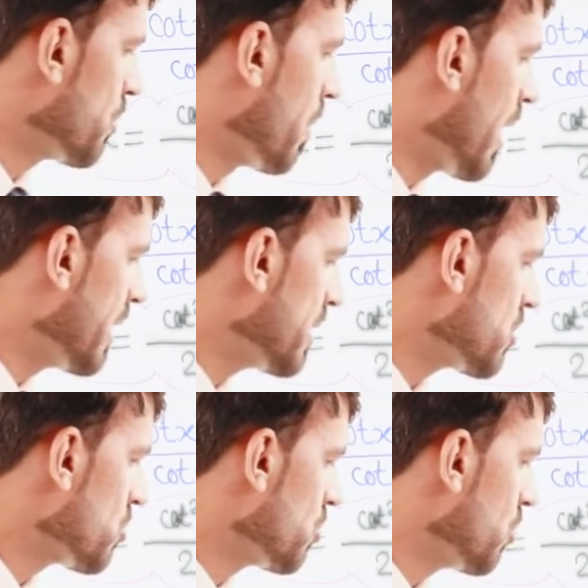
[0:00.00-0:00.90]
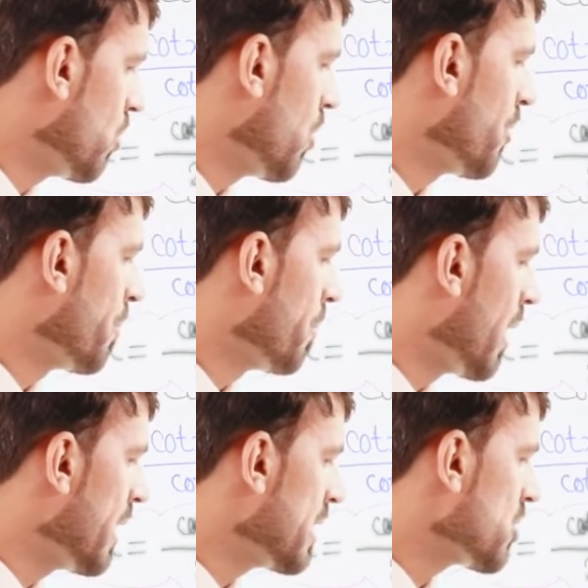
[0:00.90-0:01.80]
to minus 2
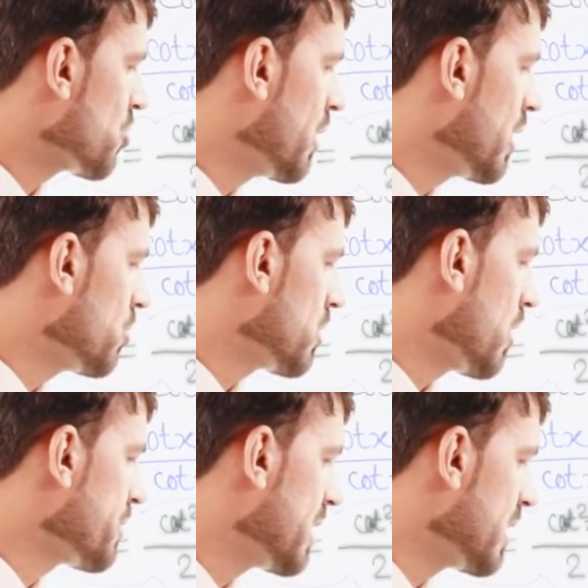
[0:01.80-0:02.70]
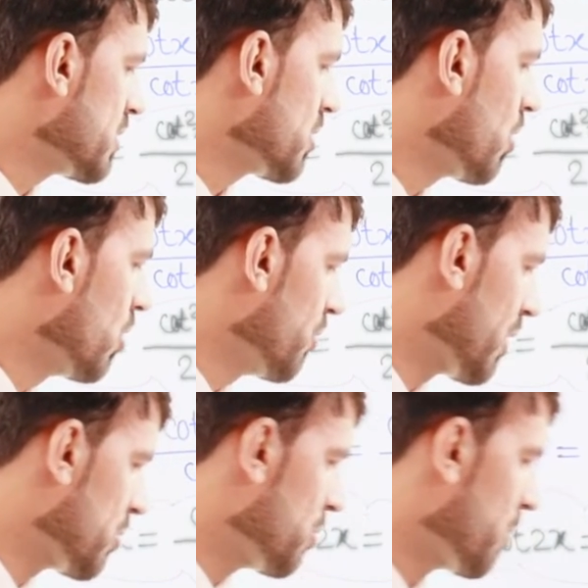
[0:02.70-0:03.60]
minus square root of 6
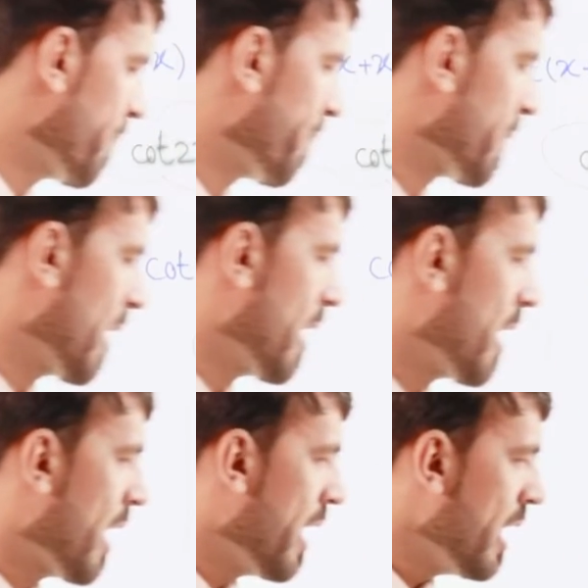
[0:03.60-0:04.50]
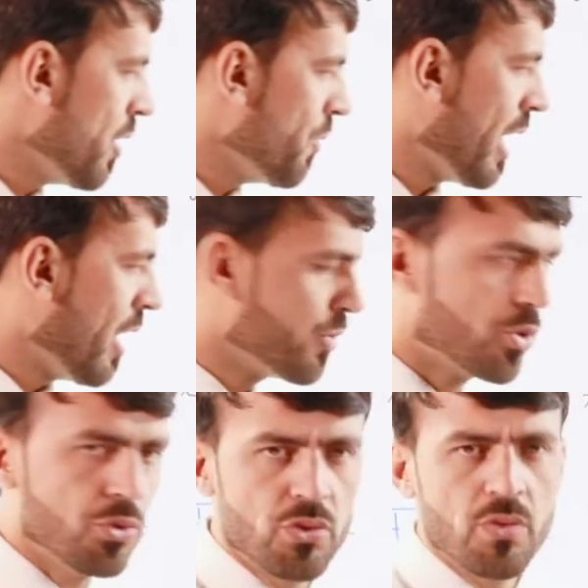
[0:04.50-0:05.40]
over 2. Here we have
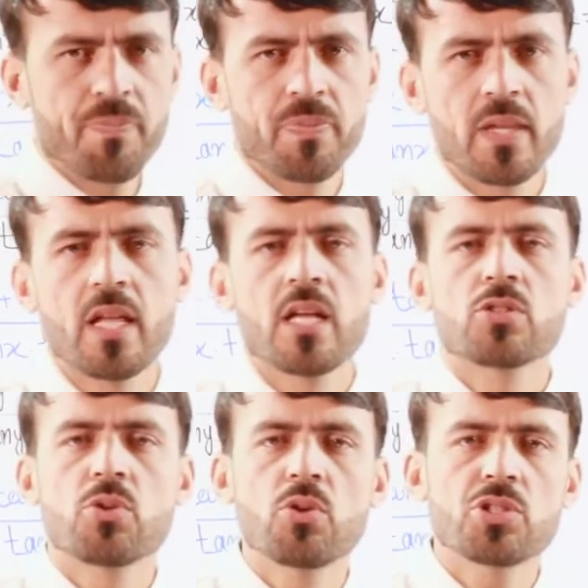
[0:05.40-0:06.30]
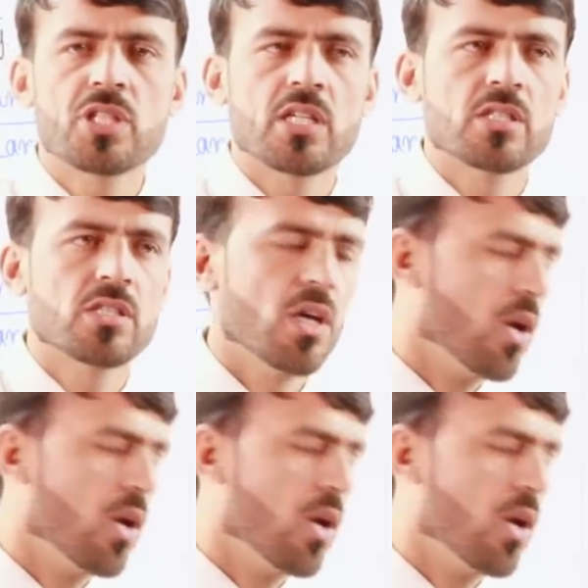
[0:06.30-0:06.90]
two solutions.